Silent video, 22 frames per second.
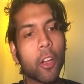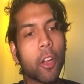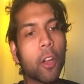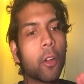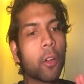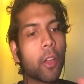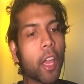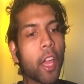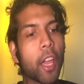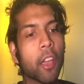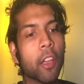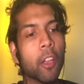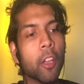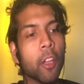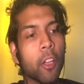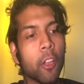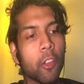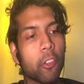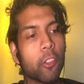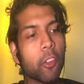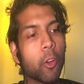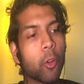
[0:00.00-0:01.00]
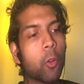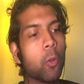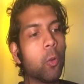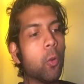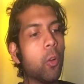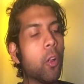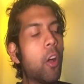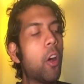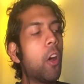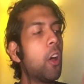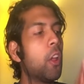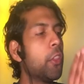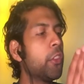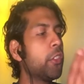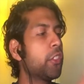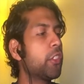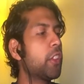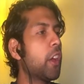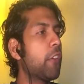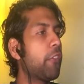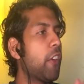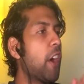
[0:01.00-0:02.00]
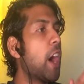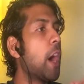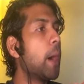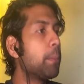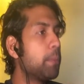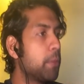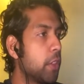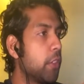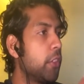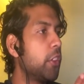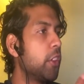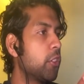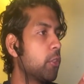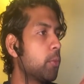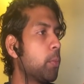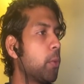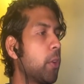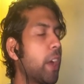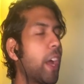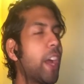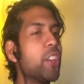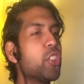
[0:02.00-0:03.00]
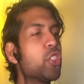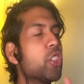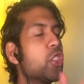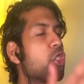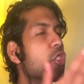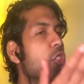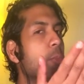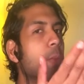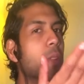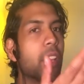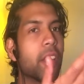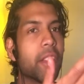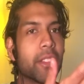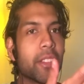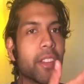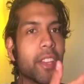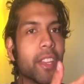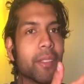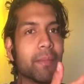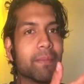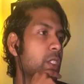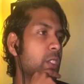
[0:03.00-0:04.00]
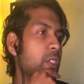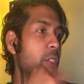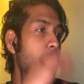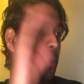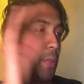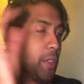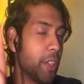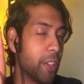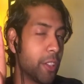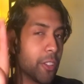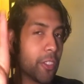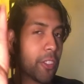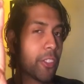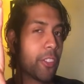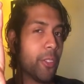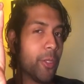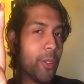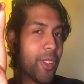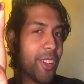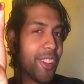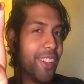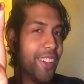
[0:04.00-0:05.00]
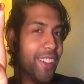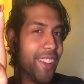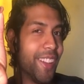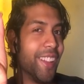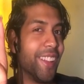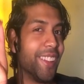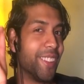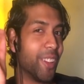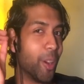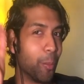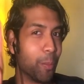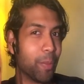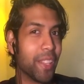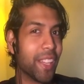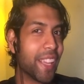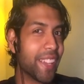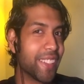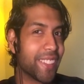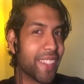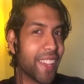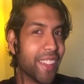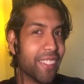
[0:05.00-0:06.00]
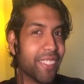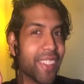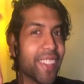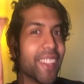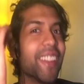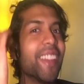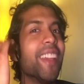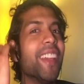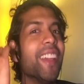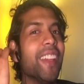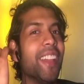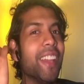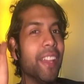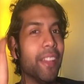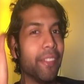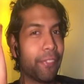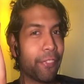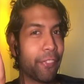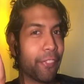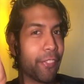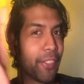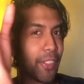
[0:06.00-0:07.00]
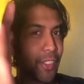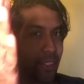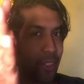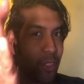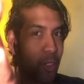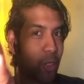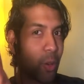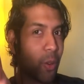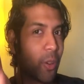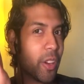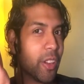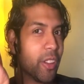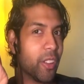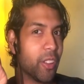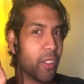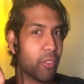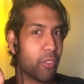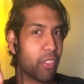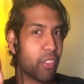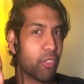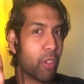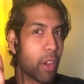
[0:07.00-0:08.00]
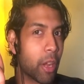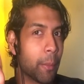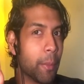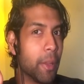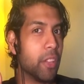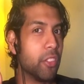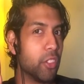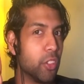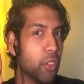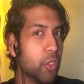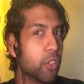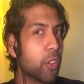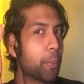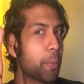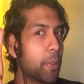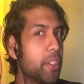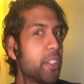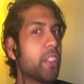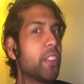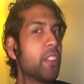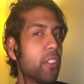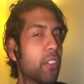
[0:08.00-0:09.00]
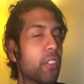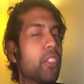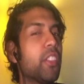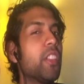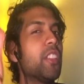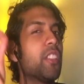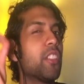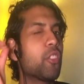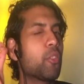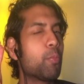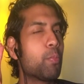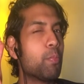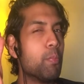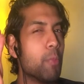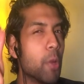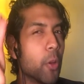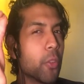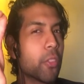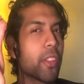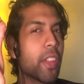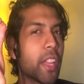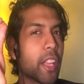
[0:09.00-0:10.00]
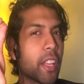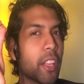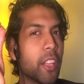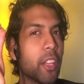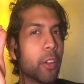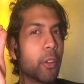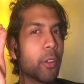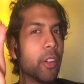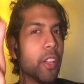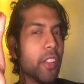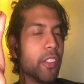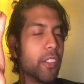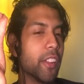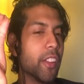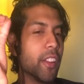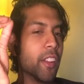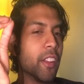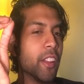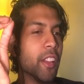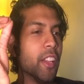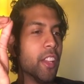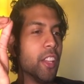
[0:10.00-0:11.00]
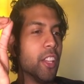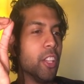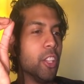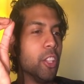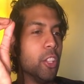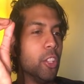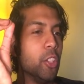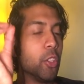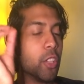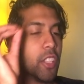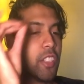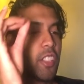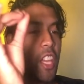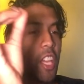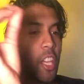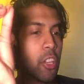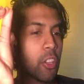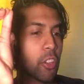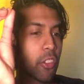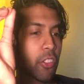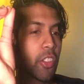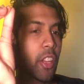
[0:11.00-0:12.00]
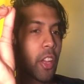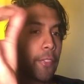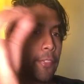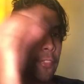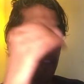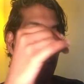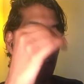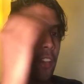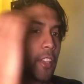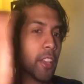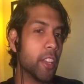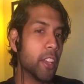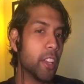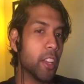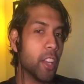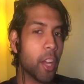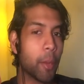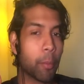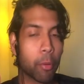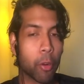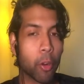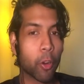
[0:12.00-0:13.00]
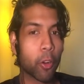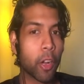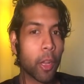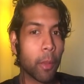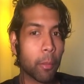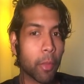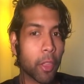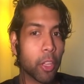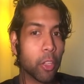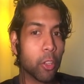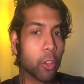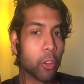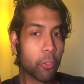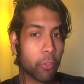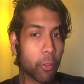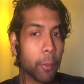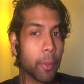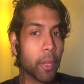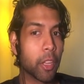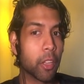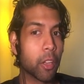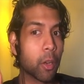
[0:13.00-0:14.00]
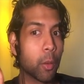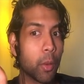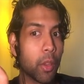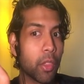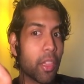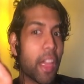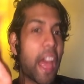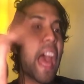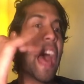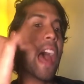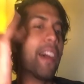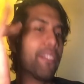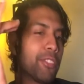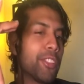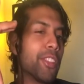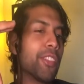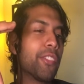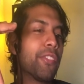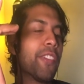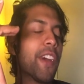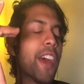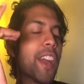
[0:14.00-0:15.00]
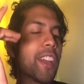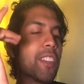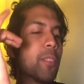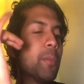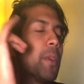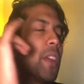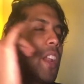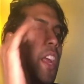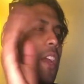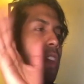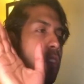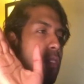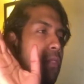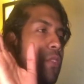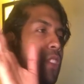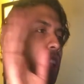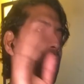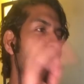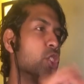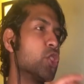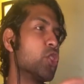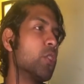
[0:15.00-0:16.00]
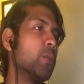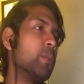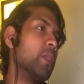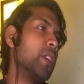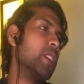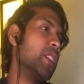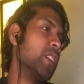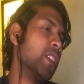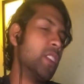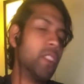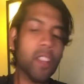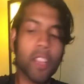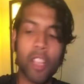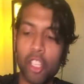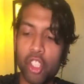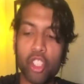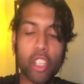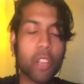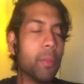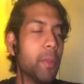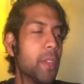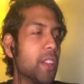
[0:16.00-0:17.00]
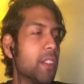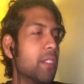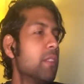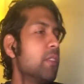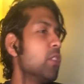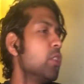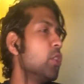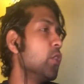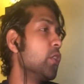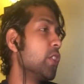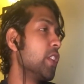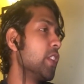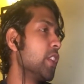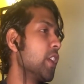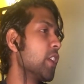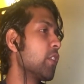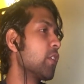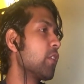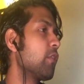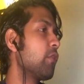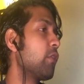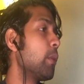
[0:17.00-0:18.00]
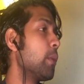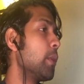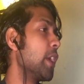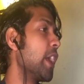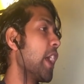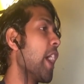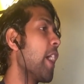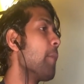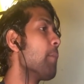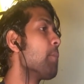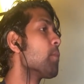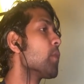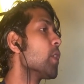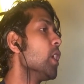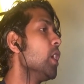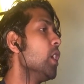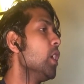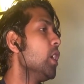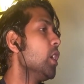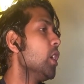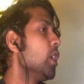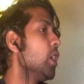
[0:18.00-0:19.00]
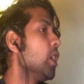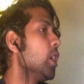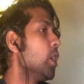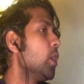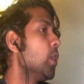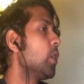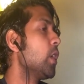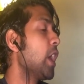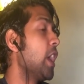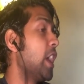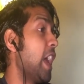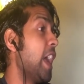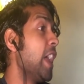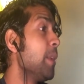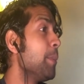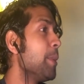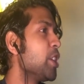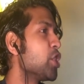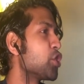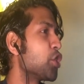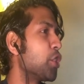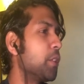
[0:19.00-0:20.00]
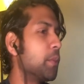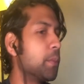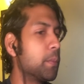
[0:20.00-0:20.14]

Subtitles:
Okay, so cool. All the stuff up to this point, I should have just been listening. So be a good student, don't be like David. If the tutorial recommends you use a particular thing, there's most likely a reason. You can take your stuff to a program that you're familiar with after the fact, but I really should have been using this from the get. Okay, animation.